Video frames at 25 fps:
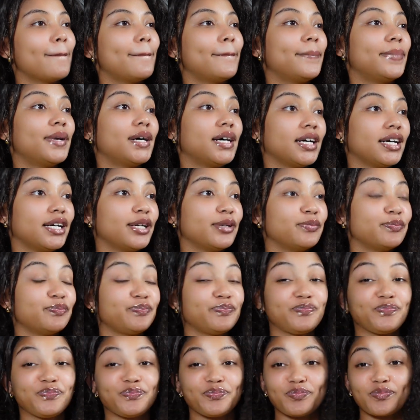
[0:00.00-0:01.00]
But
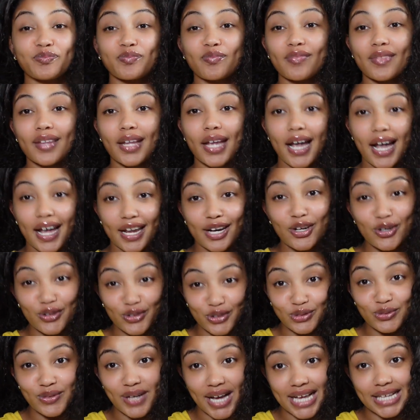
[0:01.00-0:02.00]
I know
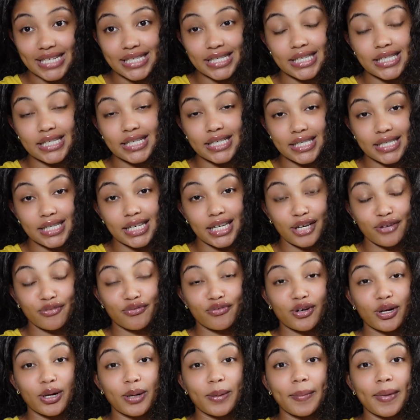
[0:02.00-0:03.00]
you guys can see
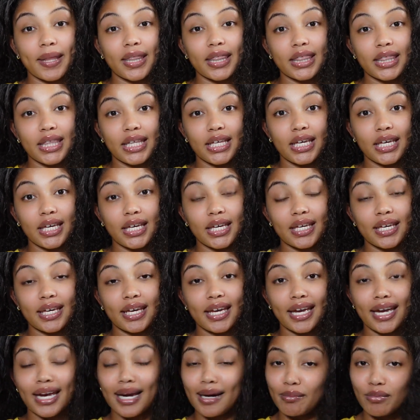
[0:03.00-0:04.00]
from the
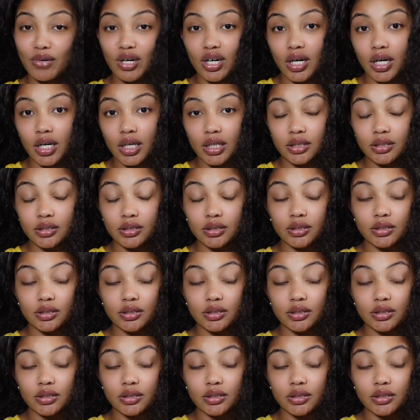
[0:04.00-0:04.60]
camera